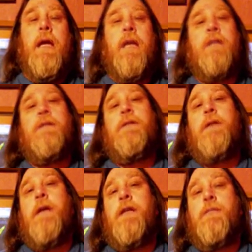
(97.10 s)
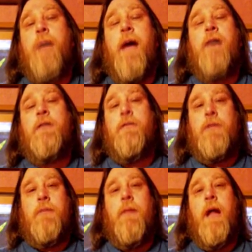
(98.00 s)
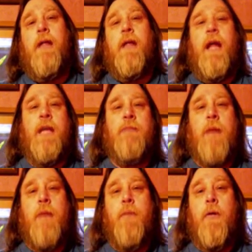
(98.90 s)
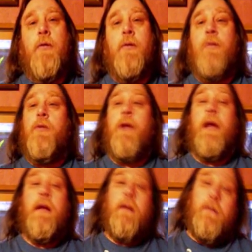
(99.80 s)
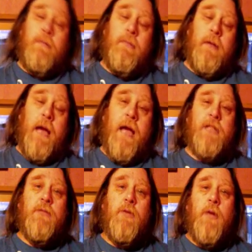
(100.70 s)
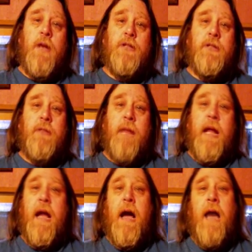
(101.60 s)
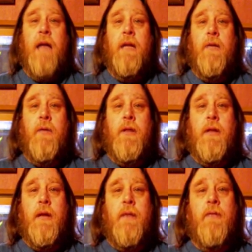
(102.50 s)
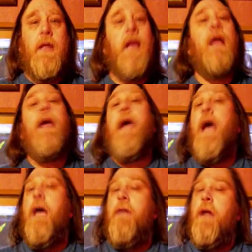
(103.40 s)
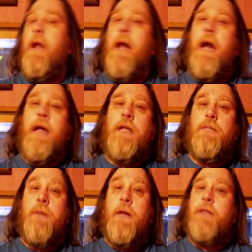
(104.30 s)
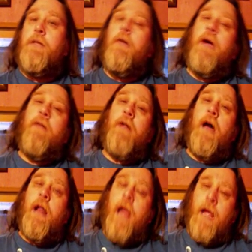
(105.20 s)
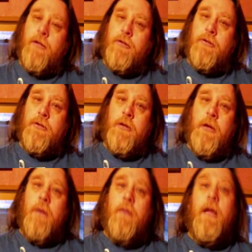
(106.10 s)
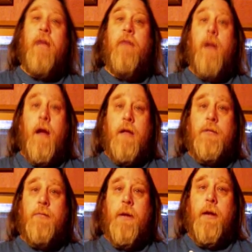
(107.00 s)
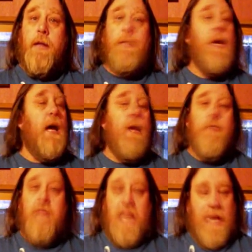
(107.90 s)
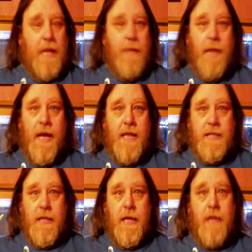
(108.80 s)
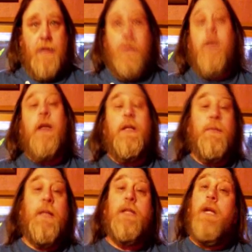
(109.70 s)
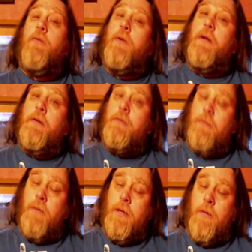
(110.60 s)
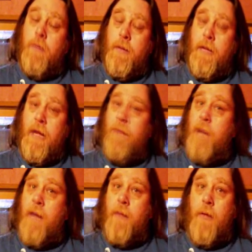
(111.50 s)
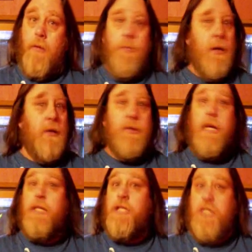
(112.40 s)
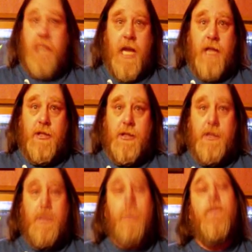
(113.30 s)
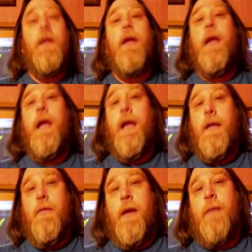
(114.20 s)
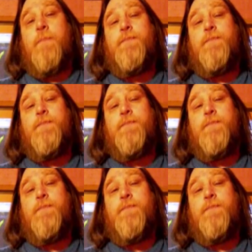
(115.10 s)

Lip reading: is a spouse of somebody that has bipolar and would like to ask some questions about how I deal with it and everything, I've got a lot of experience. Don't have a lot of answers, but I have a lot of experience. I don't think anybody has an answer, especially when the women have bipolar, because that just changes. Anyway.